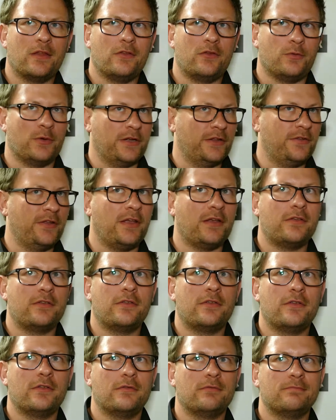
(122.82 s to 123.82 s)

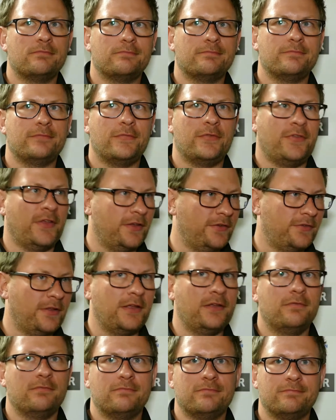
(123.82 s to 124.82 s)
26,
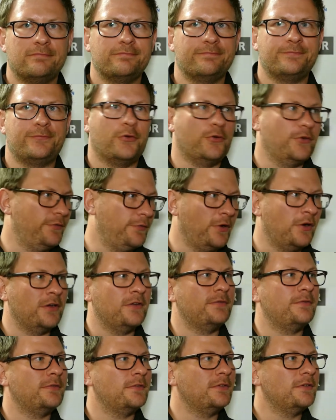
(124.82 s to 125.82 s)
60,
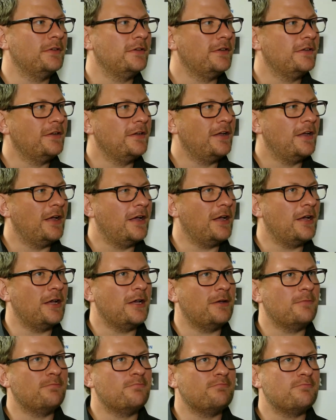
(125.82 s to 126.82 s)
45.
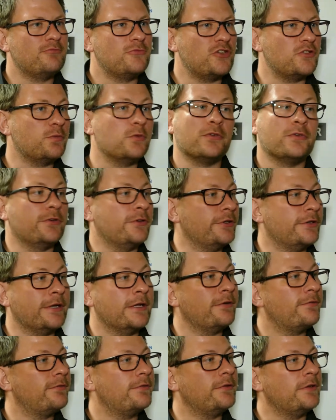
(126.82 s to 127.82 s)
Um, just wasn't good
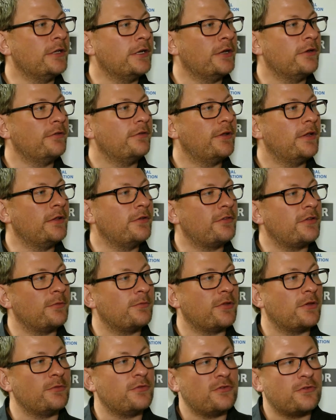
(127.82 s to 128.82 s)
enough, you know. And
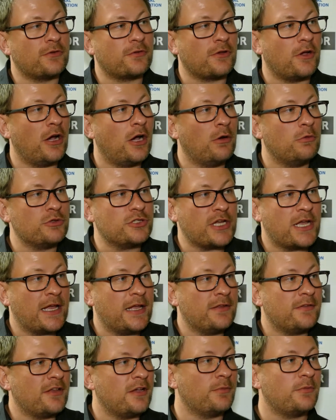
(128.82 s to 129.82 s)
sometimes you just got to hold your
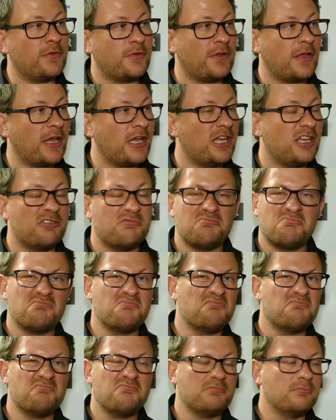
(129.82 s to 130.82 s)
hands up and say,
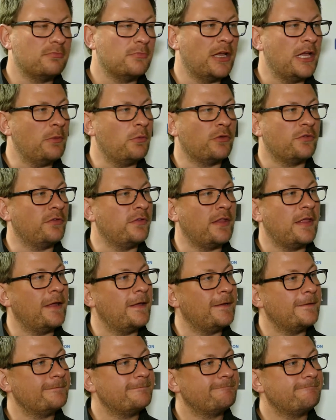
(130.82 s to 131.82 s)
it wasn't
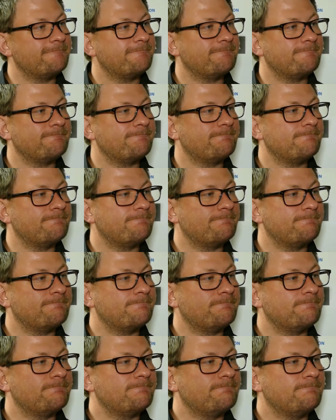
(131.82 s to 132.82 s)
there. Yeah, like I
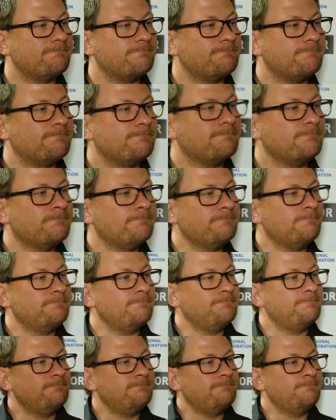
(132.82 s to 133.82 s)
said, people
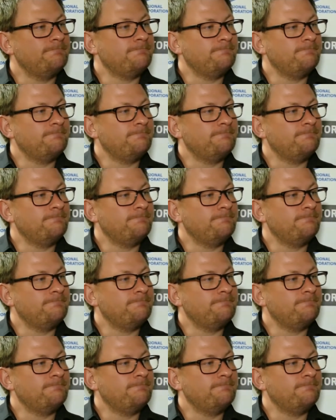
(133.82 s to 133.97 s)
out there,